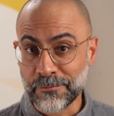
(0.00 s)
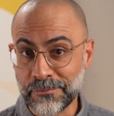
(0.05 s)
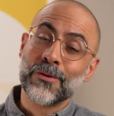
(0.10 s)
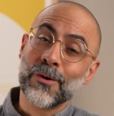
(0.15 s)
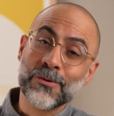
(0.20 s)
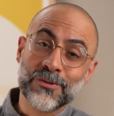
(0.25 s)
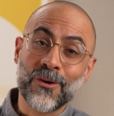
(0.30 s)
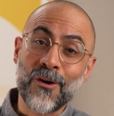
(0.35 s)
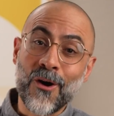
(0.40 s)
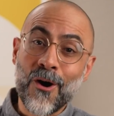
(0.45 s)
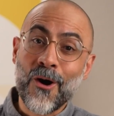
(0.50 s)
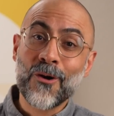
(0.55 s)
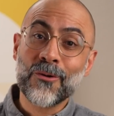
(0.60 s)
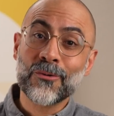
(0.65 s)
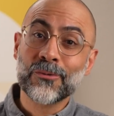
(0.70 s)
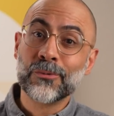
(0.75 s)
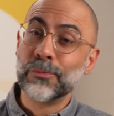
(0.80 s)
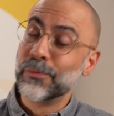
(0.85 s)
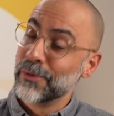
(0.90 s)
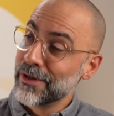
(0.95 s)
Those are
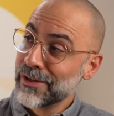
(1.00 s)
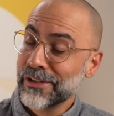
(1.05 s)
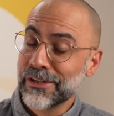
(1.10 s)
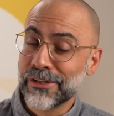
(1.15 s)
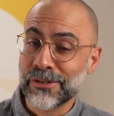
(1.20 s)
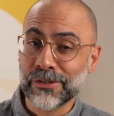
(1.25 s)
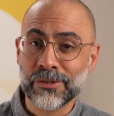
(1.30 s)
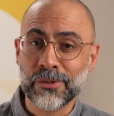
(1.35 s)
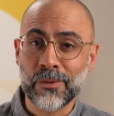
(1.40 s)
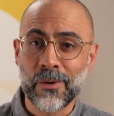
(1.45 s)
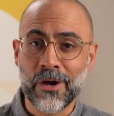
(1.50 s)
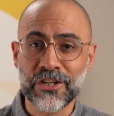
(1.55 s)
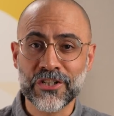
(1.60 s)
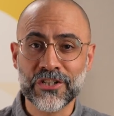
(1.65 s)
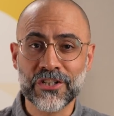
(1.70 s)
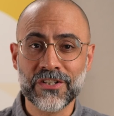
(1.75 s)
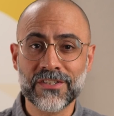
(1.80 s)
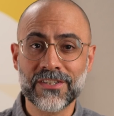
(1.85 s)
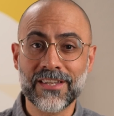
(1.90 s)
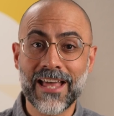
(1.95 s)
all really good
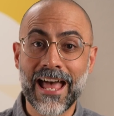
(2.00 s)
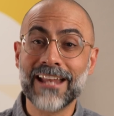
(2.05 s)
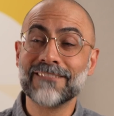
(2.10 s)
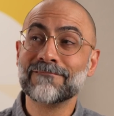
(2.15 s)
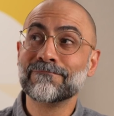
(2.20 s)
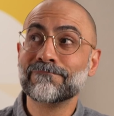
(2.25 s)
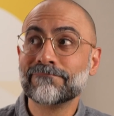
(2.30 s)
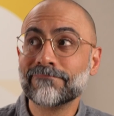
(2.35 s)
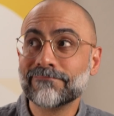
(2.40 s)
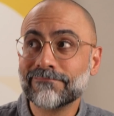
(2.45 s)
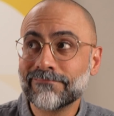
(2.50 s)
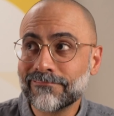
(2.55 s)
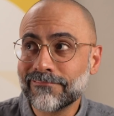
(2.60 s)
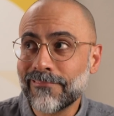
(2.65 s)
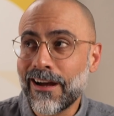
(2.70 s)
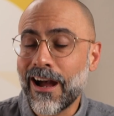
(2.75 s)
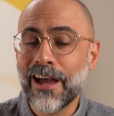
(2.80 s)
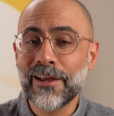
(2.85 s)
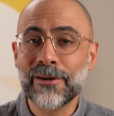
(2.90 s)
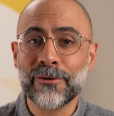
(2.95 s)
questions that,
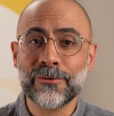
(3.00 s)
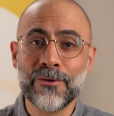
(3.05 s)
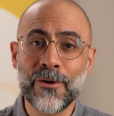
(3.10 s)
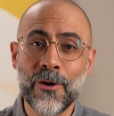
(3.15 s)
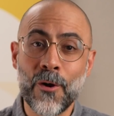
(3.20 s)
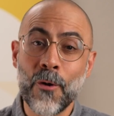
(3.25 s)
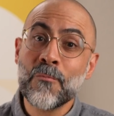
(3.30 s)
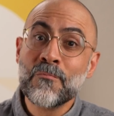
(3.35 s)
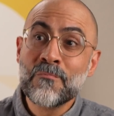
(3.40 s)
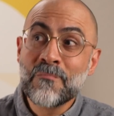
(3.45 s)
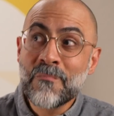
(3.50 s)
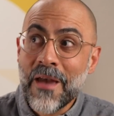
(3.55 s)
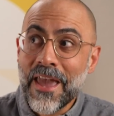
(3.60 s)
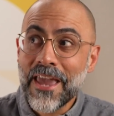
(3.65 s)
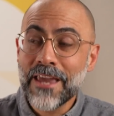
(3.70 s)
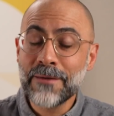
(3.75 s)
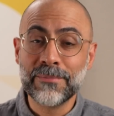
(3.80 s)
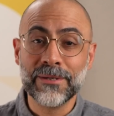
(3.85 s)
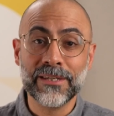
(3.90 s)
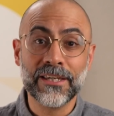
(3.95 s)
I don't know,
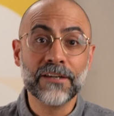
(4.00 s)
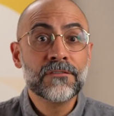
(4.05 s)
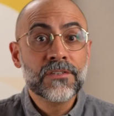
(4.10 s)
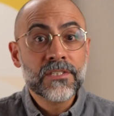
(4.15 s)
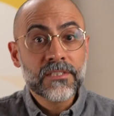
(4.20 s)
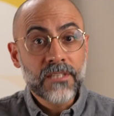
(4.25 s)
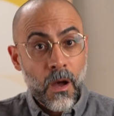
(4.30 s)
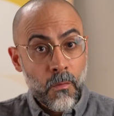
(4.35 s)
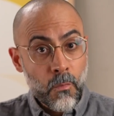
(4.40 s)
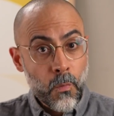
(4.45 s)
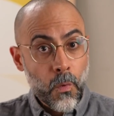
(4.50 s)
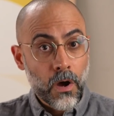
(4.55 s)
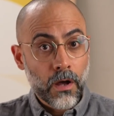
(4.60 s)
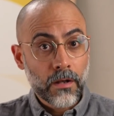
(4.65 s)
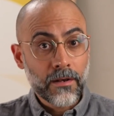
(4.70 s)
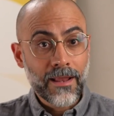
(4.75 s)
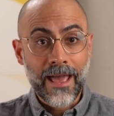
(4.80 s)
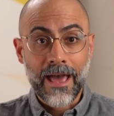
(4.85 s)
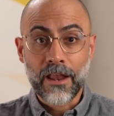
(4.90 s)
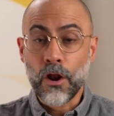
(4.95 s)
maybe if
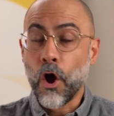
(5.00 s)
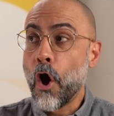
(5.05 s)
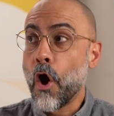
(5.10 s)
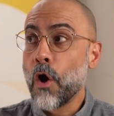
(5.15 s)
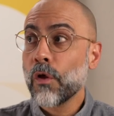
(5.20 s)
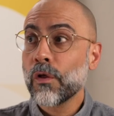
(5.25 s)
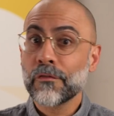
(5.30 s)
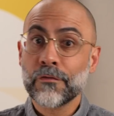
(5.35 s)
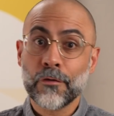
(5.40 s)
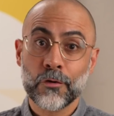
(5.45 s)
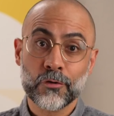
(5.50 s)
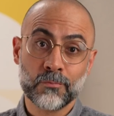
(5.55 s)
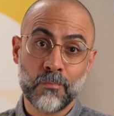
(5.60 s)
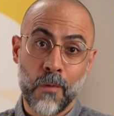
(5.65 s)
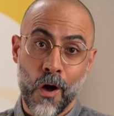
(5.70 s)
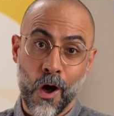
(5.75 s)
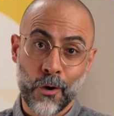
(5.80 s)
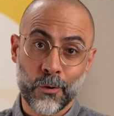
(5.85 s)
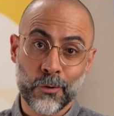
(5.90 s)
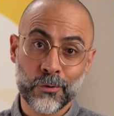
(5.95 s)
someone had all of those
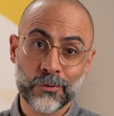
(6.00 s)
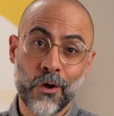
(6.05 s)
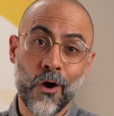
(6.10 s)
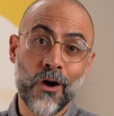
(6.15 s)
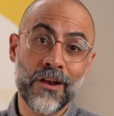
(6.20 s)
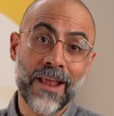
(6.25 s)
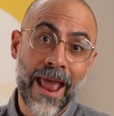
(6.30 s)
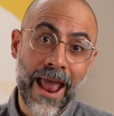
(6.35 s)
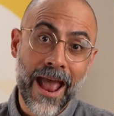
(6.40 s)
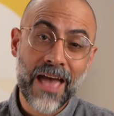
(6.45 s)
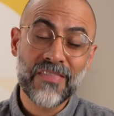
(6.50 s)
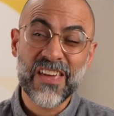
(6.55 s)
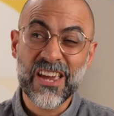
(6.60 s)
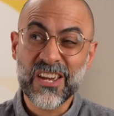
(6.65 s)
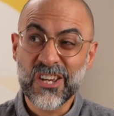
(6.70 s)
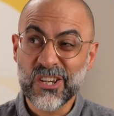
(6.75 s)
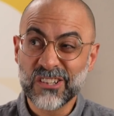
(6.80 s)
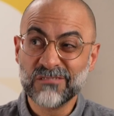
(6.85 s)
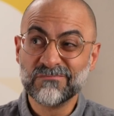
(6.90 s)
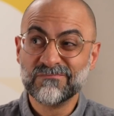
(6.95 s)
bottles on hand, they
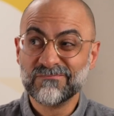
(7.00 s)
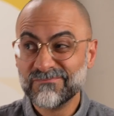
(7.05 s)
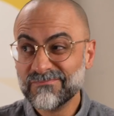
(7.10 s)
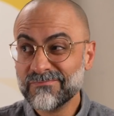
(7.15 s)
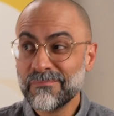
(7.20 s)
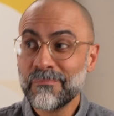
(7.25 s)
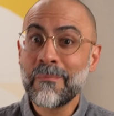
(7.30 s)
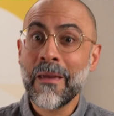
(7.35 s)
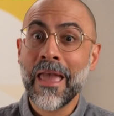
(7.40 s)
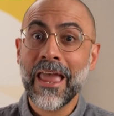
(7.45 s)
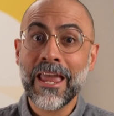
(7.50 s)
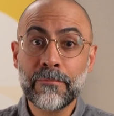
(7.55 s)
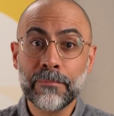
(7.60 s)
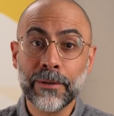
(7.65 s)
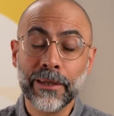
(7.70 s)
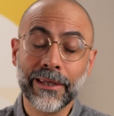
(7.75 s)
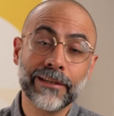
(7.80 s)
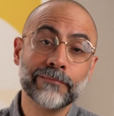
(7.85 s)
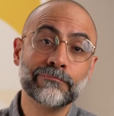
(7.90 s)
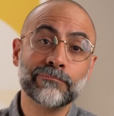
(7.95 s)
could
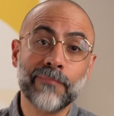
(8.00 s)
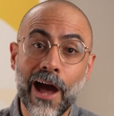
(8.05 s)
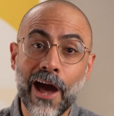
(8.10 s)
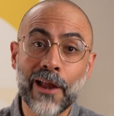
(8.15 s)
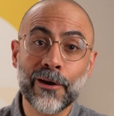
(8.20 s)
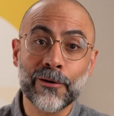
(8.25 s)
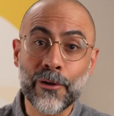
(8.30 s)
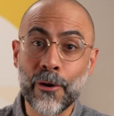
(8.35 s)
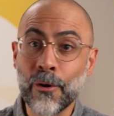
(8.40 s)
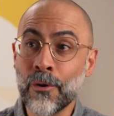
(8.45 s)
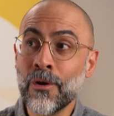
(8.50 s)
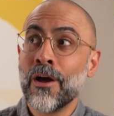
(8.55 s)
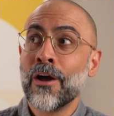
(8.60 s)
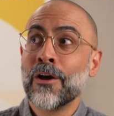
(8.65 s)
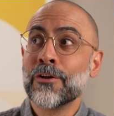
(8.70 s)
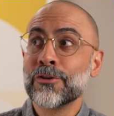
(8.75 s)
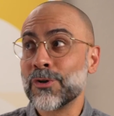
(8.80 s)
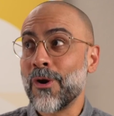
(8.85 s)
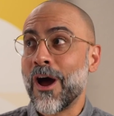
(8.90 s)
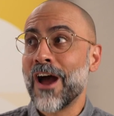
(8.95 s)
maybe, I don't know,
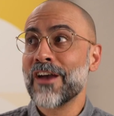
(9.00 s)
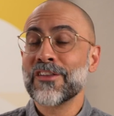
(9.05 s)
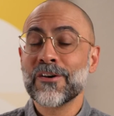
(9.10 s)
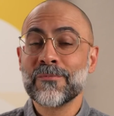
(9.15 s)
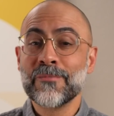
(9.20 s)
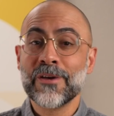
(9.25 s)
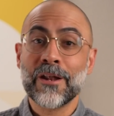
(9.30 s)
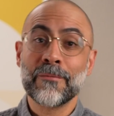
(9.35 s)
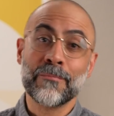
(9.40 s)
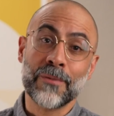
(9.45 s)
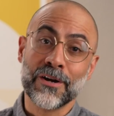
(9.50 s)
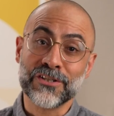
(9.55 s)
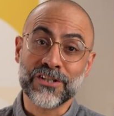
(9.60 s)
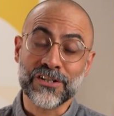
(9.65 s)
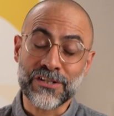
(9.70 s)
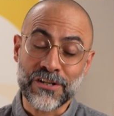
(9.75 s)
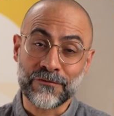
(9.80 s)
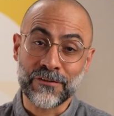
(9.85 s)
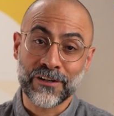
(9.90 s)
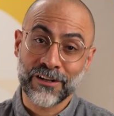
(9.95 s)
try them in a bunch of
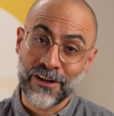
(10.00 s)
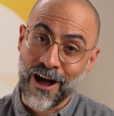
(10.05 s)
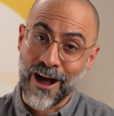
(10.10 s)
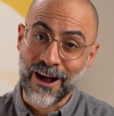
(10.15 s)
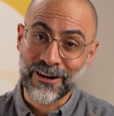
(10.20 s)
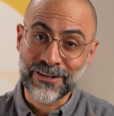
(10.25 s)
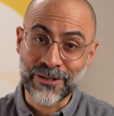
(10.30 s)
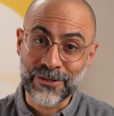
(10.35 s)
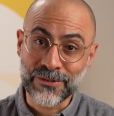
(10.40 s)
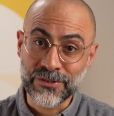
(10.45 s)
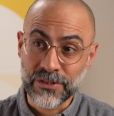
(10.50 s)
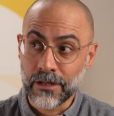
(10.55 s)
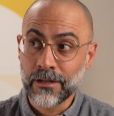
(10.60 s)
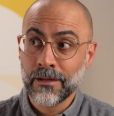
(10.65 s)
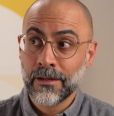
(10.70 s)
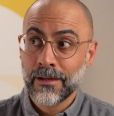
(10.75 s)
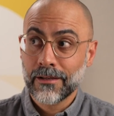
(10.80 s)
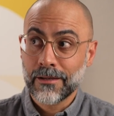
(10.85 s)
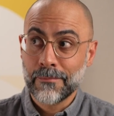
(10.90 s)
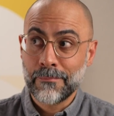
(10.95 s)
different cocktails to
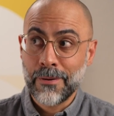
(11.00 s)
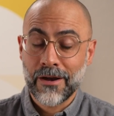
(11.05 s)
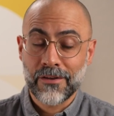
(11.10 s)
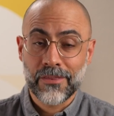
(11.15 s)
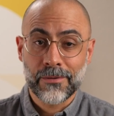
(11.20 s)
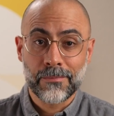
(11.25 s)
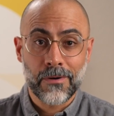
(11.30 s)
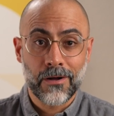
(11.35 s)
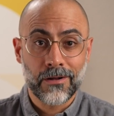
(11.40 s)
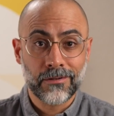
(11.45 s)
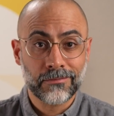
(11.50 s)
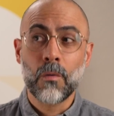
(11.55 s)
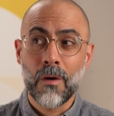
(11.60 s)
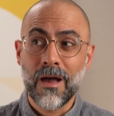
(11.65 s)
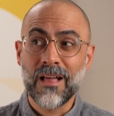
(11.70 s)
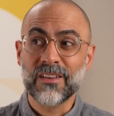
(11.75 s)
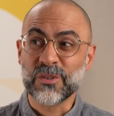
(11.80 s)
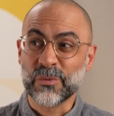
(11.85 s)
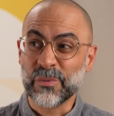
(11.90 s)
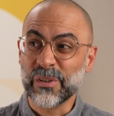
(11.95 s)
compare them all.
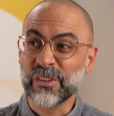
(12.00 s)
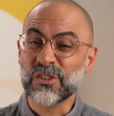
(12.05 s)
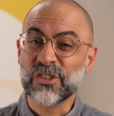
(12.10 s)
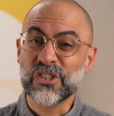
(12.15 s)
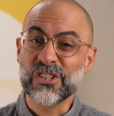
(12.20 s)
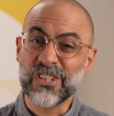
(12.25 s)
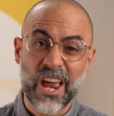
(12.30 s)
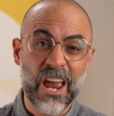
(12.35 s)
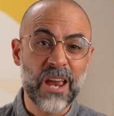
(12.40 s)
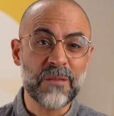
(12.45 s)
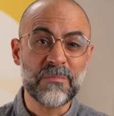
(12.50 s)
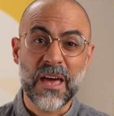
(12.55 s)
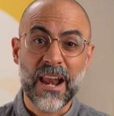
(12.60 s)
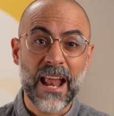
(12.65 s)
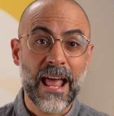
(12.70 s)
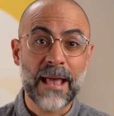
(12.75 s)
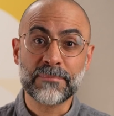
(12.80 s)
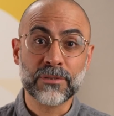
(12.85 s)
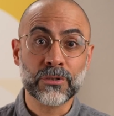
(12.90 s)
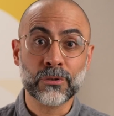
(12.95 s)
Well, it's a real shame that
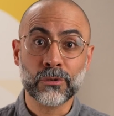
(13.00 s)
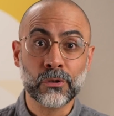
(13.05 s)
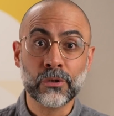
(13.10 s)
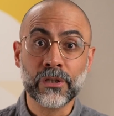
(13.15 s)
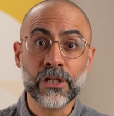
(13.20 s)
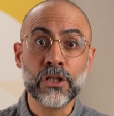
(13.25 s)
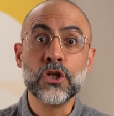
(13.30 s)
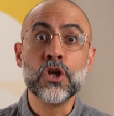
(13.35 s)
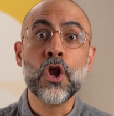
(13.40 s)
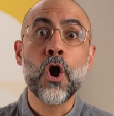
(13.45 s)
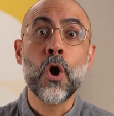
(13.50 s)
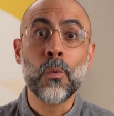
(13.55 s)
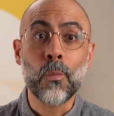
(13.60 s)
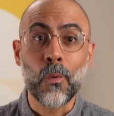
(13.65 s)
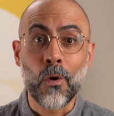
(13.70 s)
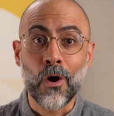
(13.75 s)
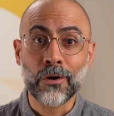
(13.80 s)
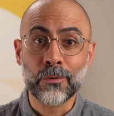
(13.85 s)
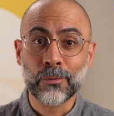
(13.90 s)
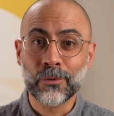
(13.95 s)
absolutely no
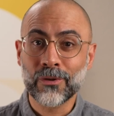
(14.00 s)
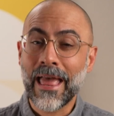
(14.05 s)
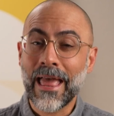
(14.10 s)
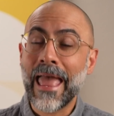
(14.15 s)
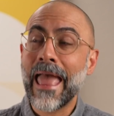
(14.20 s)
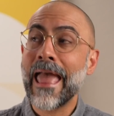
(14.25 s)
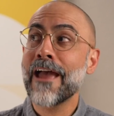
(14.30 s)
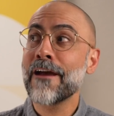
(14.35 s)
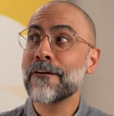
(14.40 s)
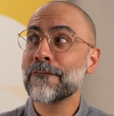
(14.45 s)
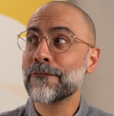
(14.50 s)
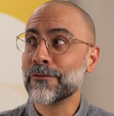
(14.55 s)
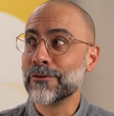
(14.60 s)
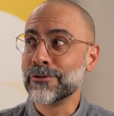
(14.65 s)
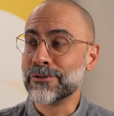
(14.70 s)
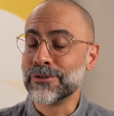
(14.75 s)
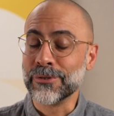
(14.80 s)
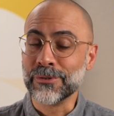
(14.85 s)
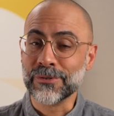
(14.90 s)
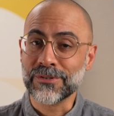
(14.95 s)
one will ever
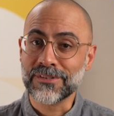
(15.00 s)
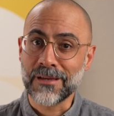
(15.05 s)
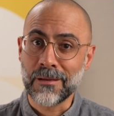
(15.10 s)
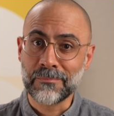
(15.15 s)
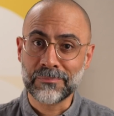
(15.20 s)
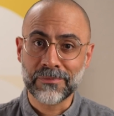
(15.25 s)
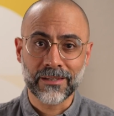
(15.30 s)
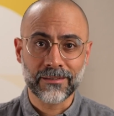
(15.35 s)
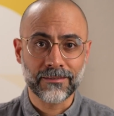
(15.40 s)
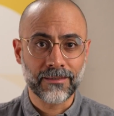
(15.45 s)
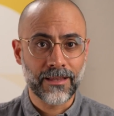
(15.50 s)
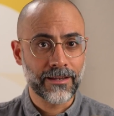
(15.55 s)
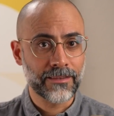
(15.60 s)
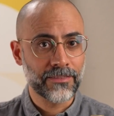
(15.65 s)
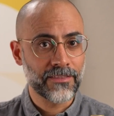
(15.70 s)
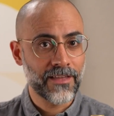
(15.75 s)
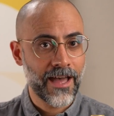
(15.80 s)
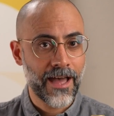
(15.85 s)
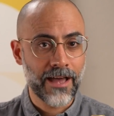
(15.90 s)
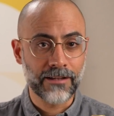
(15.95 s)
do something like
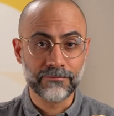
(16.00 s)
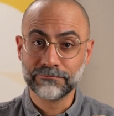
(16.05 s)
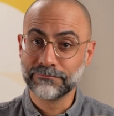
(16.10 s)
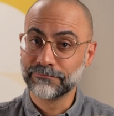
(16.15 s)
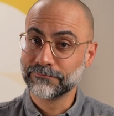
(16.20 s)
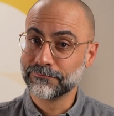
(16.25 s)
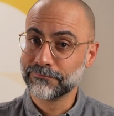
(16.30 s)
that.